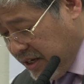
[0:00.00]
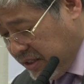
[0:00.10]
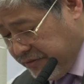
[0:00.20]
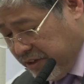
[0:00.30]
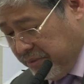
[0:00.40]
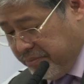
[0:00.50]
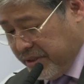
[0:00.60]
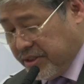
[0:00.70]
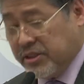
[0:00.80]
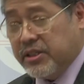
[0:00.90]
the
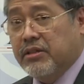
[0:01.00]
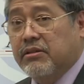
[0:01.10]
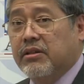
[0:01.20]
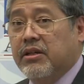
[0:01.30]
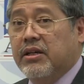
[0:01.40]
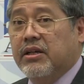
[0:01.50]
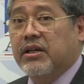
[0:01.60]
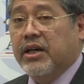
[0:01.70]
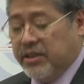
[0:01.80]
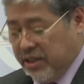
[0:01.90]
Philippines still
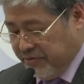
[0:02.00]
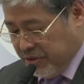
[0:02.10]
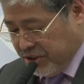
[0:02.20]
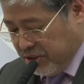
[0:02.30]
endeavors